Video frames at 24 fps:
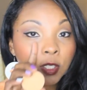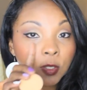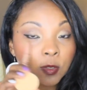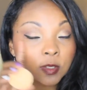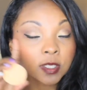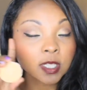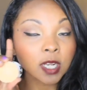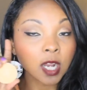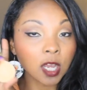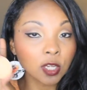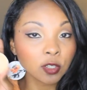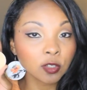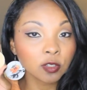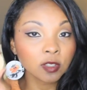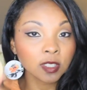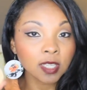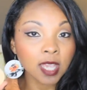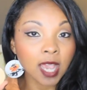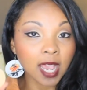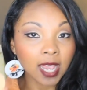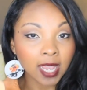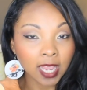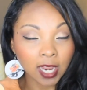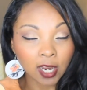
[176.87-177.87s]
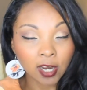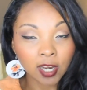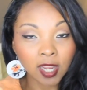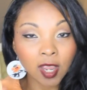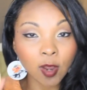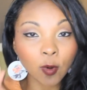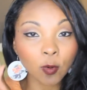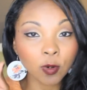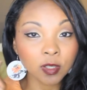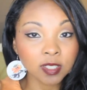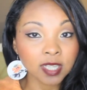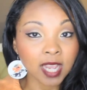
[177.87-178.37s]
use it under the eye
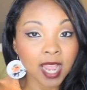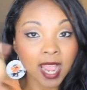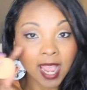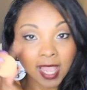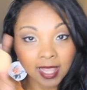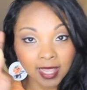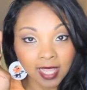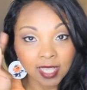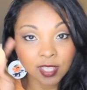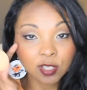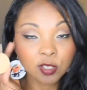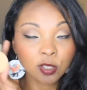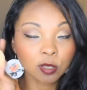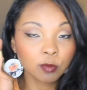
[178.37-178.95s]
area or to highlight